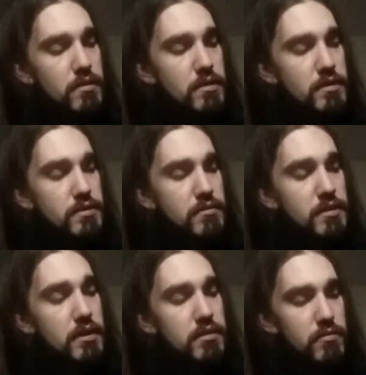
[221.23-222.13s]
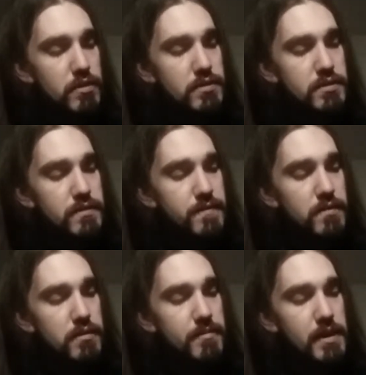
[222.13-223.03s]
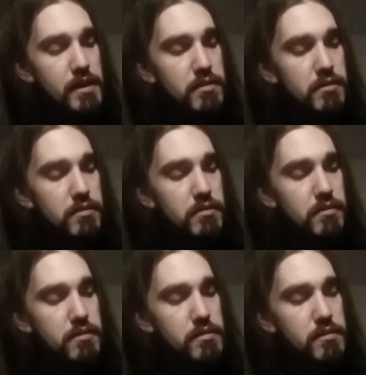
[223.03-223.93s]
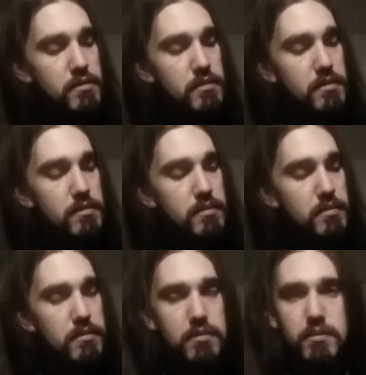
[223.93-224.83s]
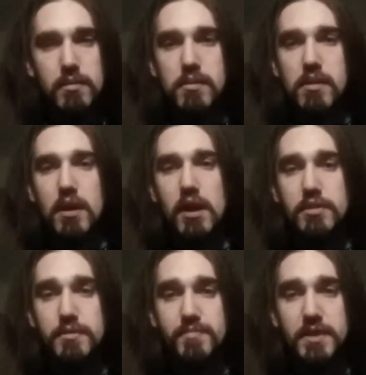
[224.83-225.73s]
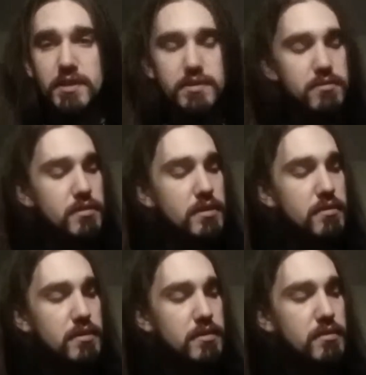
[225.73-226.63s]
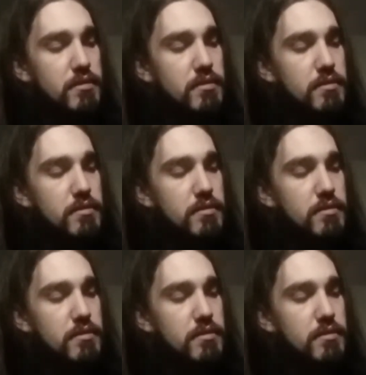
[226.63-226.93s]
you're going to do another 1, 2, 4 pattern on your B string here.